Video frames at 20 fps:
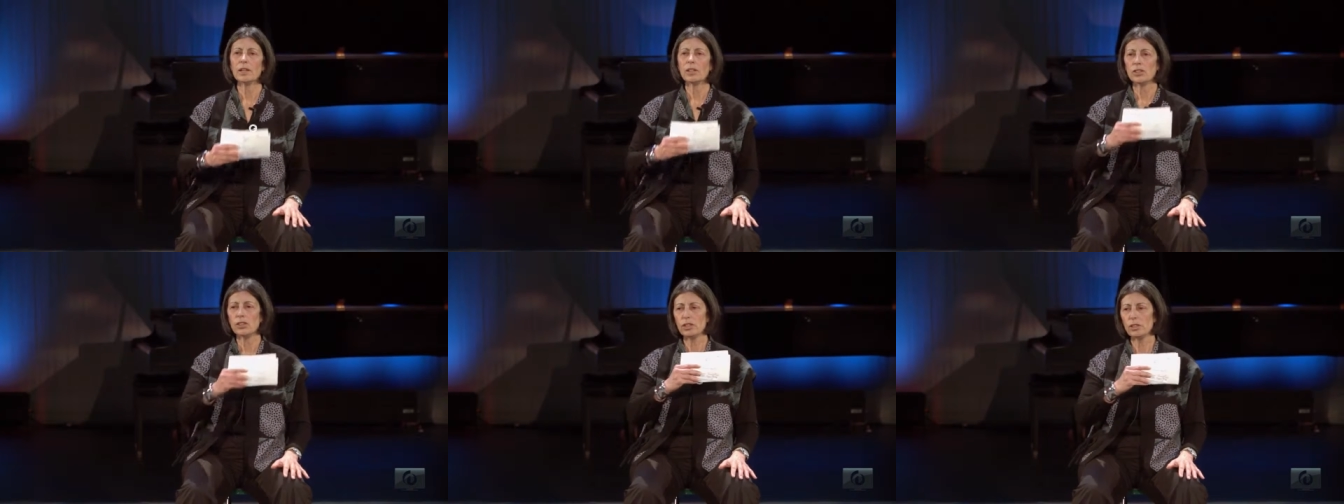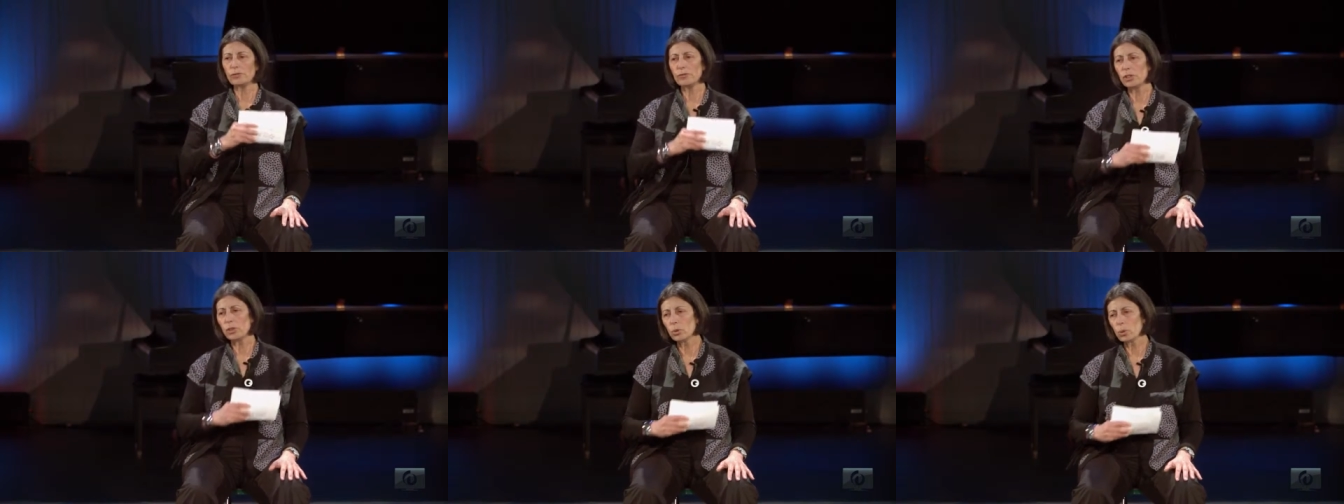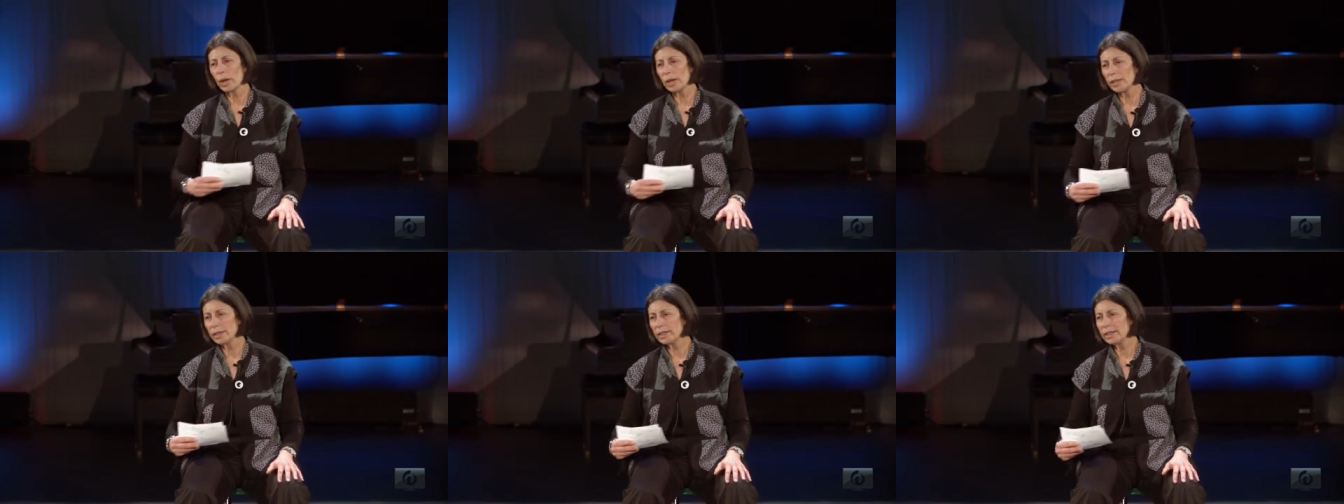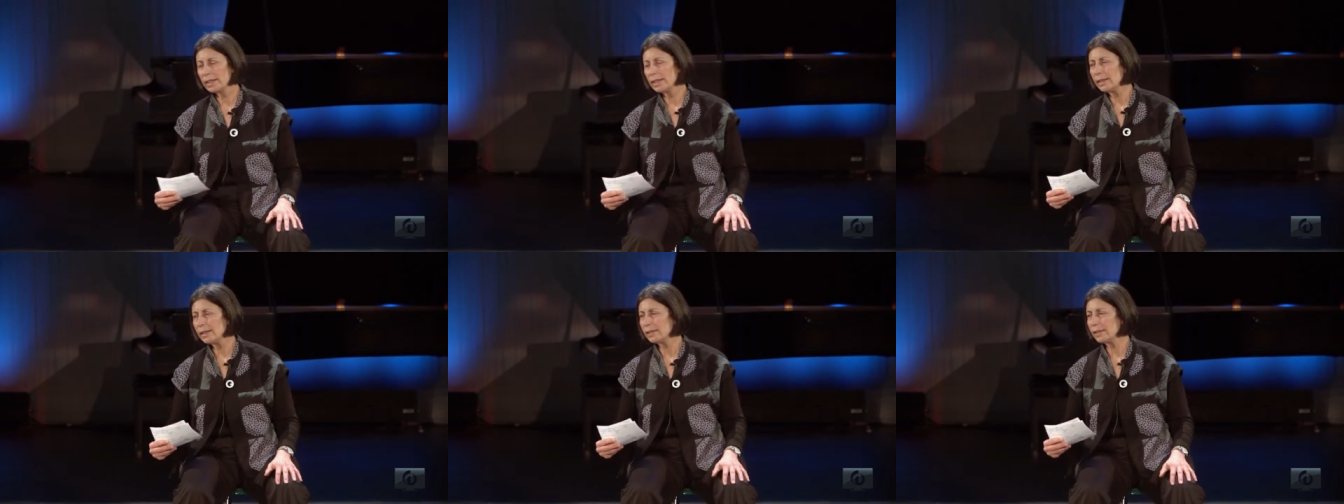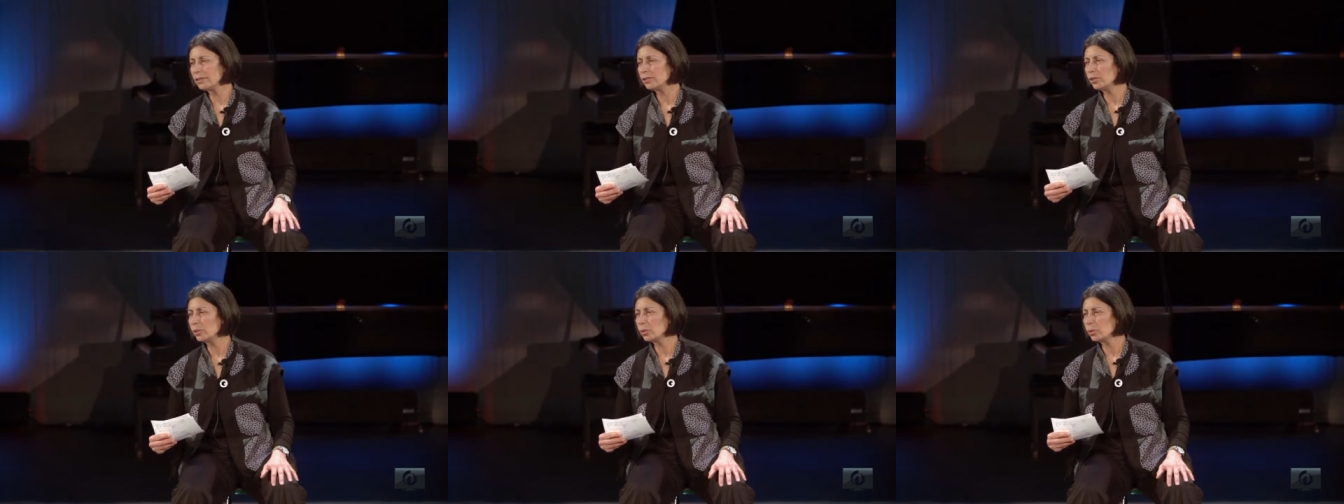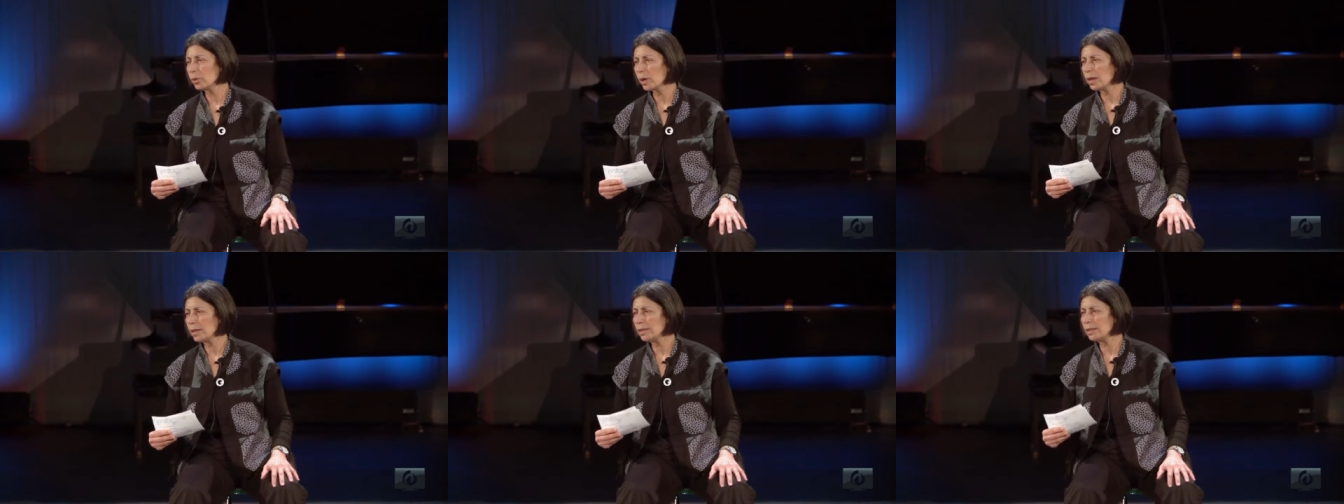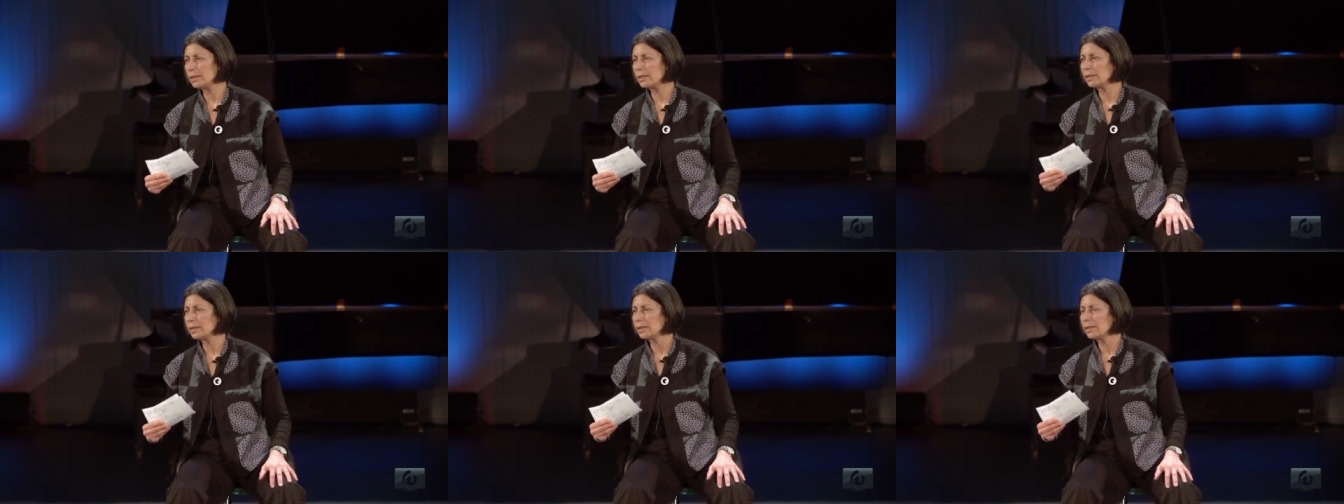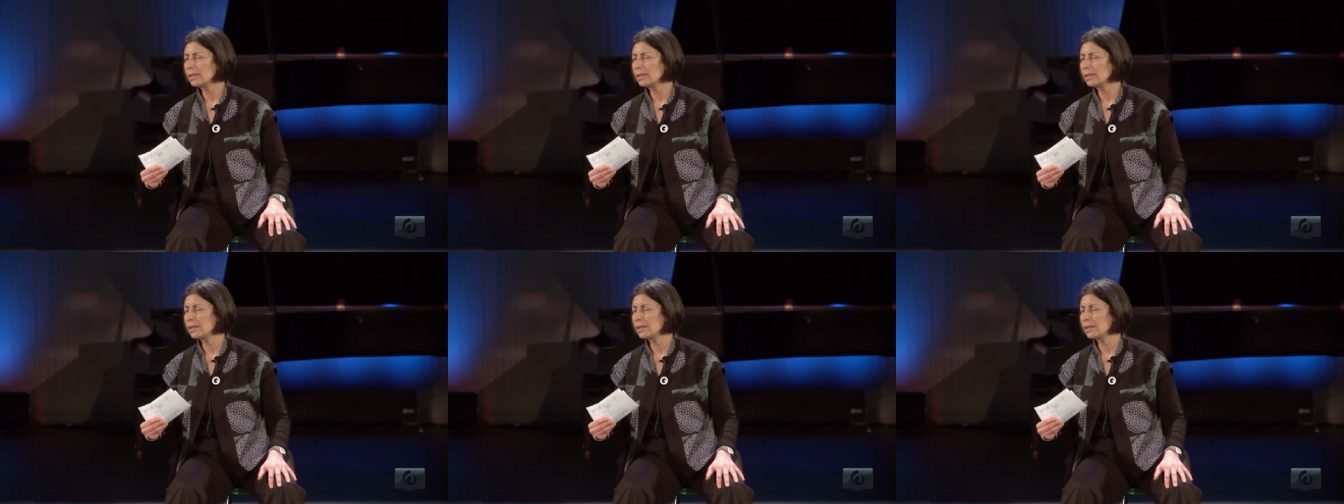Shift your weight again on your right